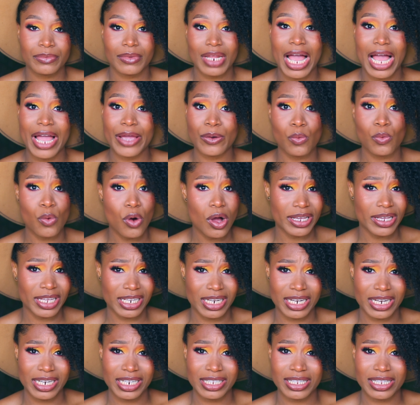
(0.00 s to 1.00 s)
I work
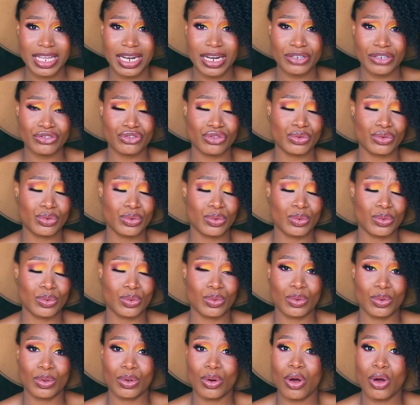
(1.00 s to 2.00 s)
in an
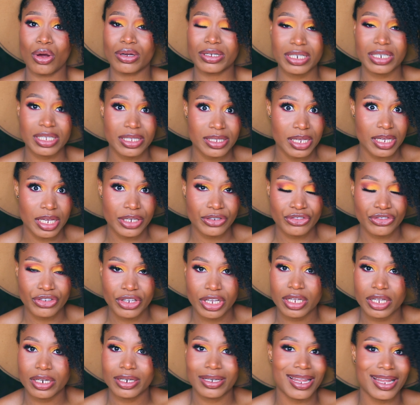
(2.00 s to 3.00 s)
international
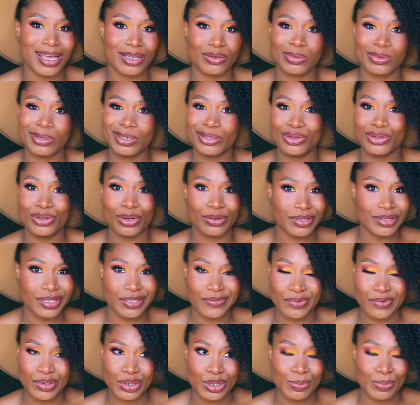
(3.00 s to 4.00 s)
organization, like we don't
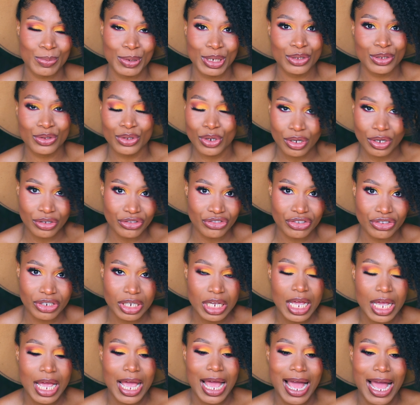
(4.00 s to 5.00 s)
even speak Dutch,
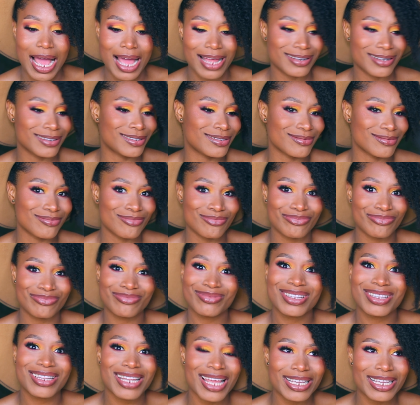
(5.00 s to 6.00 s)
and
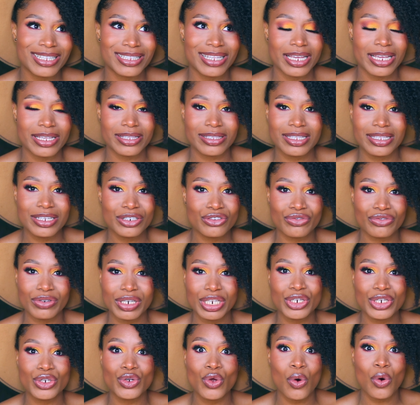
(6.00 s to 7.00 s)
like there's
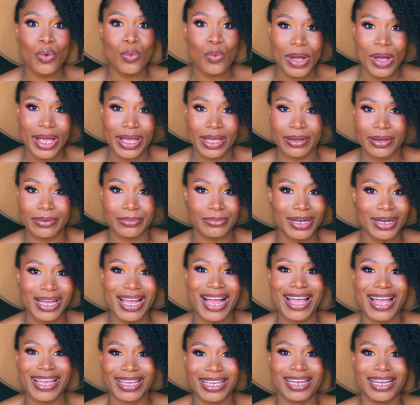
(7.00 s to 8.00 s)
literally nowhere where
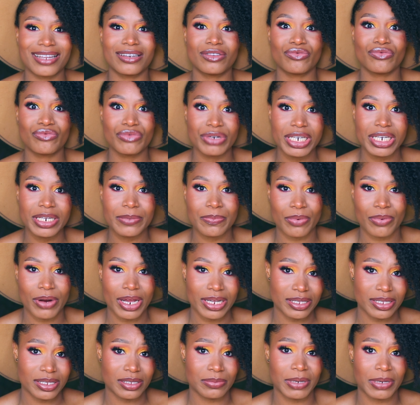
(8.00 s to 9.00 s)
I can really
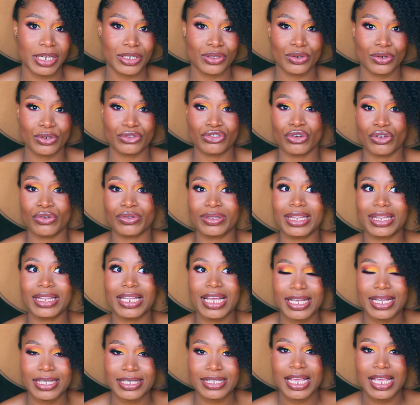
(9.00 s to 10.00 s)
practice my Dutch
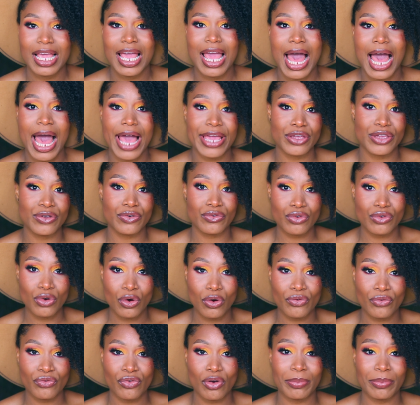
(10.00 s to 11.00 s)
unless I
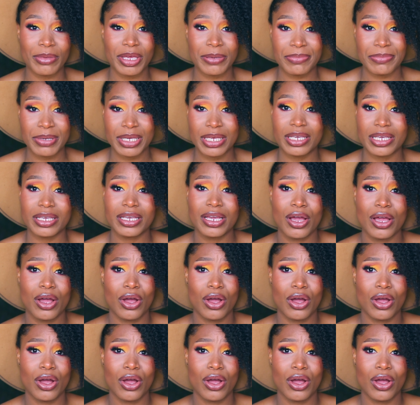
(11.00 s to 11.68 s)
enroll for maybe